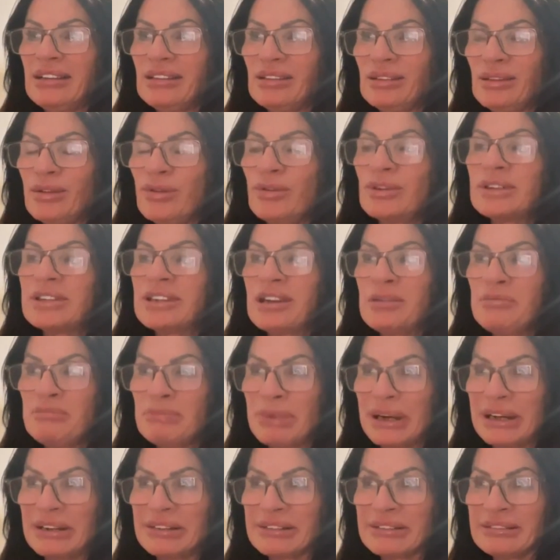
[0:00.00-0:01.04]
Lorna
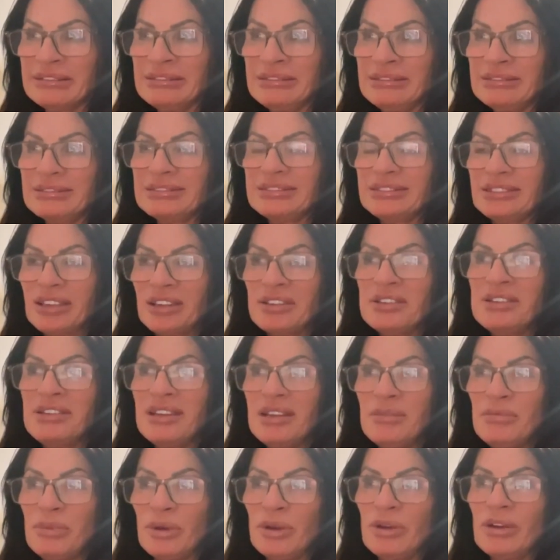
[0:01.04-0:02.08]
Byrne done
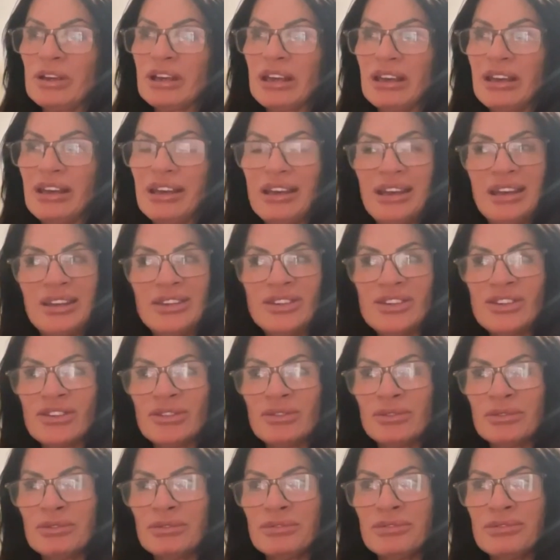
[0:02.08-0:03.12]
the book
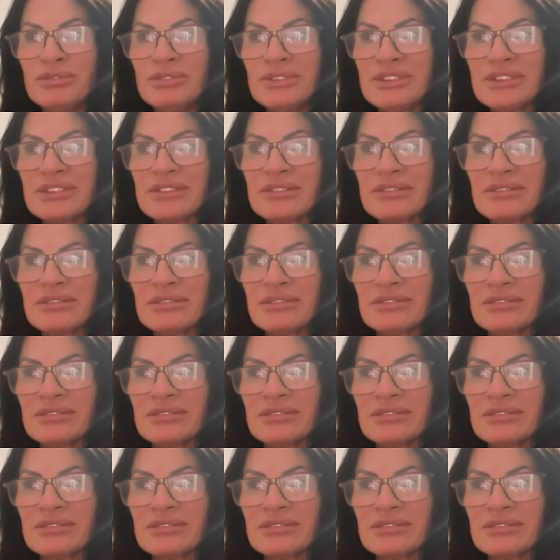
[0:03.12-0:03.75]
Angels.